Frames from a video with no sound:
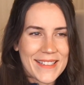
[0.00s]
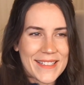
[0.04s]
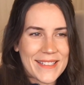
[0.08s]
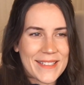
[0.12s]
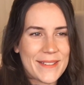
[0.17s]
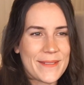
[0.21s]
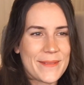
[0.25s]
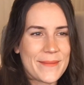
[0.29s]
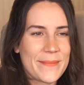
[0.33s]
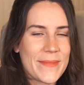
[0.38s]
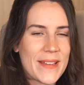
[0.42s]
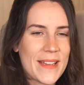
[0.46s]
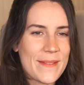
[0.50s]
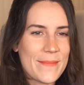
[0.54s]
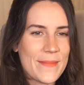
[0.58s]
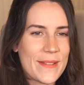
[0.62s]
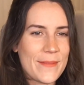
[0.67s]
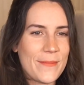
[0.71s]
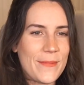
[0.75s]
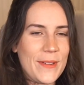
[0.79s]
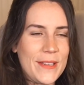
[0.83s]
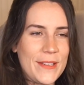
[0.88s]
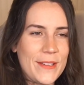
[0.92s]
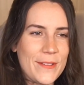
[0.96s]
So
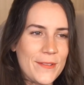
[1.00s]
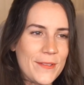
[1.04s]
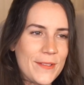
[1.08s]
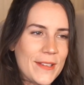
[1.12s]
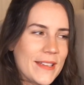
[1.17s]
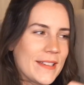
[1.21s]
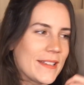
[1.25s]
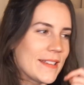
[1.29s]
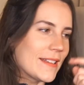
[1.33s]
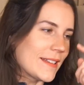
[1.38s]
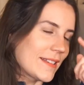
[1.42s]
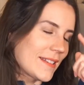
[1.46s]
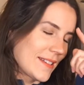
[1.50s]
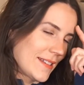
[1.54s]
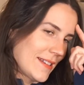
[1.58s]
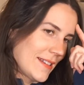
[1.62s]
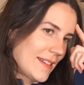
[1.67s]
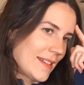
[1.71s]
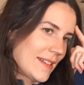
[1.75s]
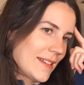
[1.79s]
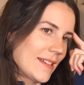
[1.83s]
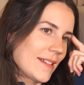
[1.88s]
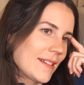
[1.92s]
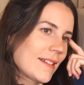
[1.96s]
maybe we do need to
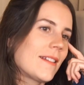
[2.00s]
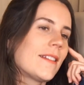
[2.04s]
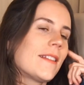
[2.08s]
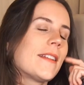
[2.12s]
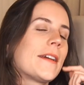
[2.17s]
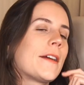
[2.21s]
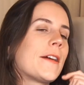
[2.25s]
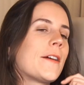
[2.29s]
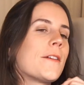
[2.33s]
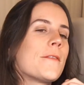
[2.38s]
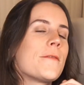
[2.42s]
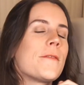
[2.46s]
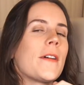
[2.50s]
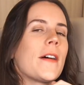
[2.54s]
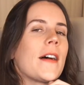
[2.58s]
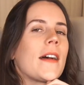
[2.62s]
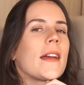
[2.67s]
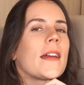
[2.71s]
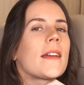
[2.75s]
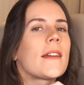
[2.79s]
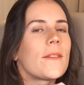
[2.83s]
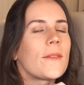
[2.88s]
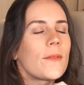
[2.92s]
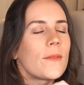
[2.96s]

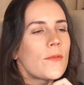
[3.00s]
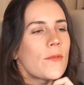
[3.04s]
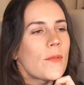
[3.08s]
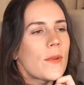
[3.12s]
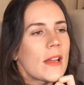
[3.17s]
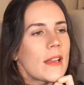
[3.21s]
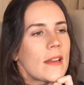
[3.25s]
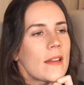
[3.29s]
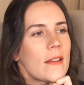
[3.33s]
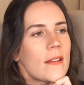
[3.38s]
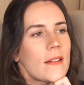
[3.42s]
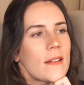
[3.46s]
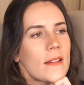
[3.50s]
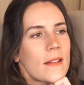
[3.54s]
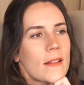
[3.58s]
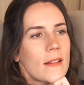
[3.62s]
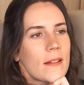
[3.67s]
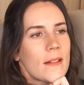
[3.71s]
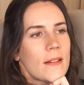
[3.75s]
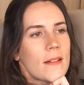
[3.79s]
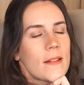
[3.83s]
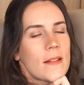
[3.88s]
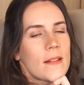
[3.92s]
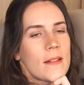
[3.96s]
clarify when
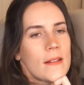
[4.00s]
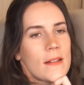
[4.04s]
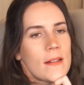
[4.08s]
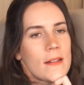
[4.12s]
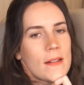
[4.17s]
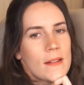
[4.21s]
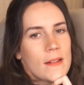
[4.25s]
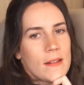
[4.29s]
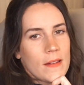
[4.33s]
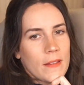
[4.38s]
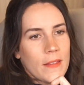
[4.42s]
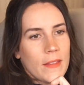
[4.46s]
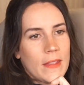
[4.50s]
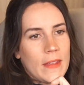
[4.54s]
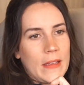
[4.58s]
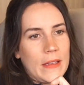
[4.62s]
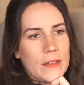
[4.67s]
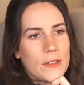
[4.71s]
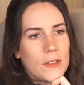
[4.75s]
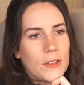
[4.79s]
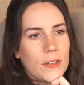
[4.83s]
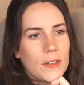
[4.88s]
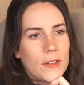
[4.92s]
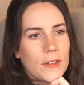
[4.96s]

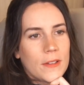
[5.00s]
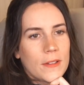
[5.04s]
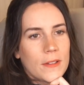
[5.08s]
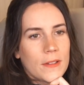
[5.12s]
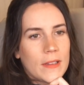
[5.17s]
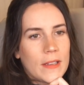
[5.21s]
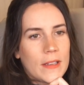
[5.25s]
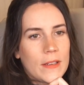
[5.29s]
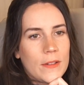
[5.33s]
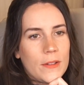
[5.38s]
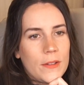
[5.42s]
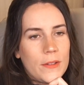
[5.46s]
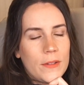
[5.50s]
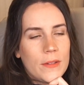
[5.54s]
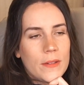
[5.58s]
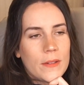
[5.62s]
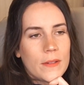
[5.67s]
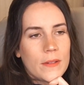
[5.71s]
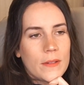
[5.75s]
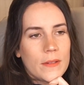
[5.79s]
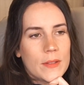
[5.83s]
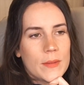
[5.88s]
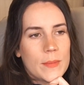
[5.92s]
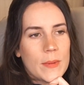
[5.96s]
things are killed,
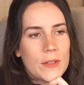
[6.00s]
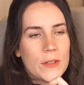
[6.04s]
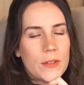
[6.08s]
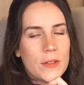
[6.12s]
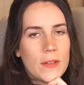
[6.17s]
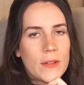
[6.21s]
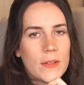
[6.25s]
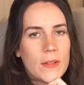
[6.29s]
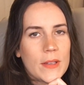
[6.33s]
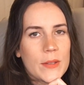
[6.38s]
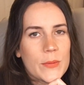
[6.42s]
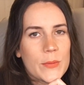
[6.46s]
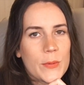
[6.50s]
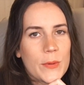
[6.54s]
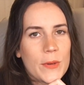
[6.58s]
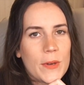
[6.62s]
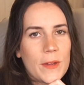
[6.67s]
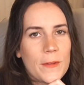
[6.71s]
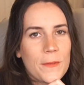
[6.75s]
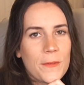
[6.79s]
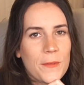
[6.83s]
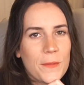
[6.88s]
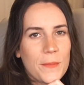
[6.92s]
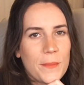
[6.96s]
especially things we're
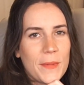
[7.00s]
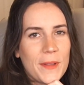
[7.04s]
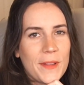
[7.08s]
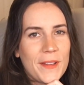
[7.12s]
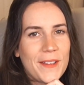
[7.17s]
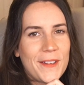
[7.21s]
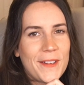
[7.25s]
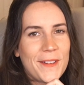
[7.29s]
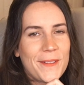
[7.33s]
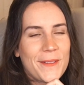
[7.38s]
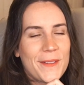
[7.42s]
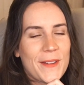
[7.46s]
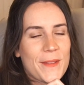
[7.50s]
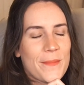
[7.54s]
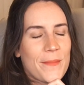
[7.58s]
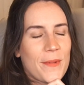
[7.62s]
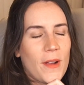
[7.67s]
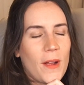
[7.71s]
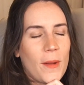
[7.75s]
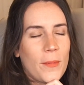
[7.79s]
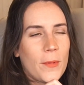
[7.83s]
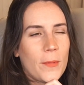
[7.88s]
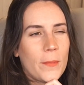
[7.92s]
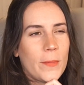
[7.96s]
not familiar with.
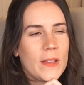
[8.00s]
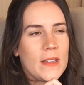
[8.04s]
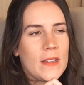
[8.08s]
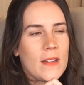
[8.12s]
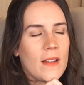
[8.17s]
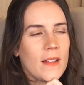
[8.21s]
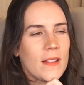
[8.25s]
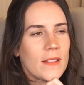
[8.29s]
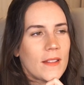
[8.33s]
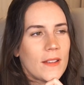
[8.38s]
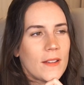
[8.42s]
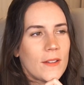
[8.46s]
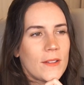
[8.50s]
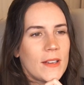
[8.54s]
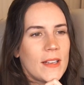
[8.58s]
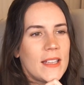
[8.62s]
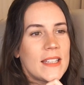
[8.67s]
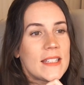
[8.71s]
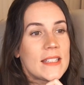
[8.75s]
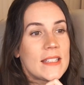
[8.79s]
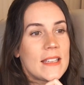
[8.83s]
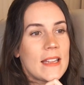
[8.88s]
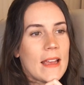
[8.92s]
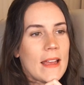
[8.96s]
Probably not, though.
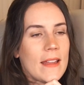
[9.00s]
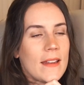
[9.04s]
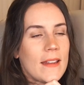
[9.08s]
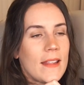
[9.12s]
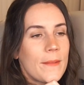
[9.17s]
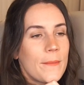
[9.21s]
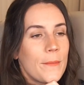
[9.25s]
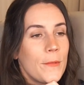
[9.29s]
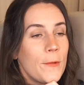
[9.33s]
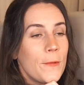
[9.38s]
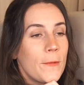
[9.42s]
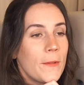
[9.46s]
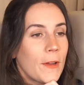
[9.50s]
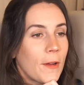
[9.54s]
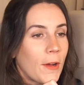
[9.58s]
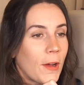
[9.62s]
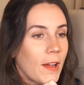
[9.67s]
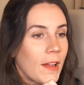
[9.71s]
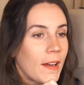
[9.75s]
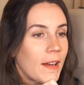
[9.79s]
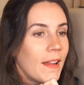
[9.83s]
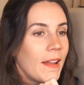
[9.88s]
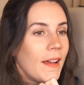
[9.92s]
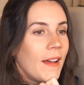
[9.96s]
It's dead. Moving
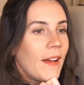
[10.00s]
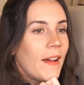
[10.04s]
on.